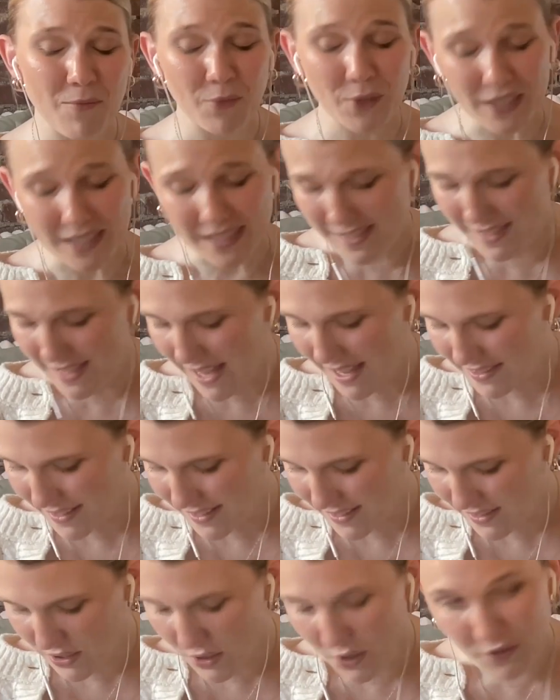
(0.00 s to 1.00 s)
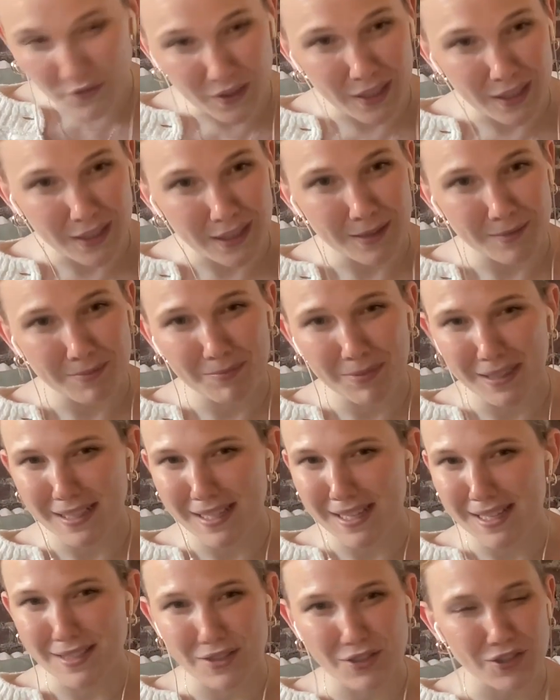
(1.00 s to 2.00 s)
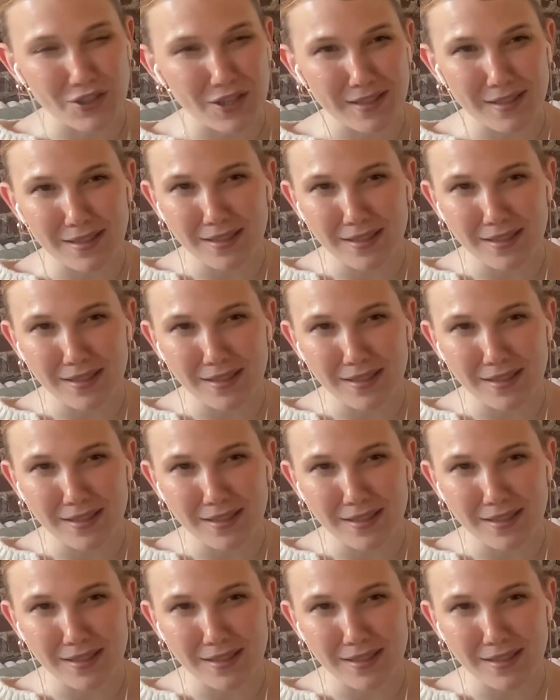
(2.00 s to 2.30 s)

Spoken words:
really sad that it's over, but it's just